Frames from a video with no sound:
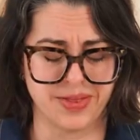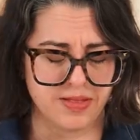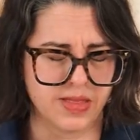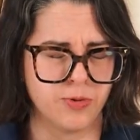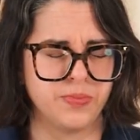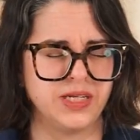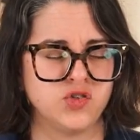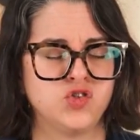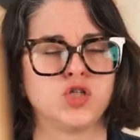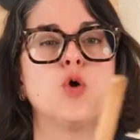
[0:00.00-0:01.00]
and then they would be
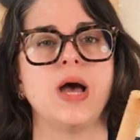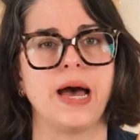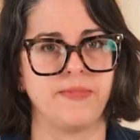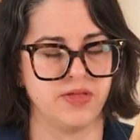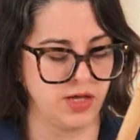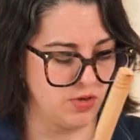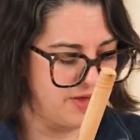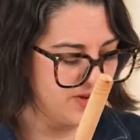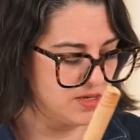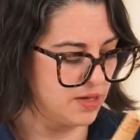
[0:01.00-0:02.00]
so happy that you
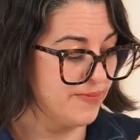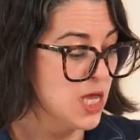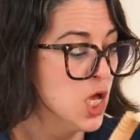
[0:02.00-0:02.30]
gave it to them.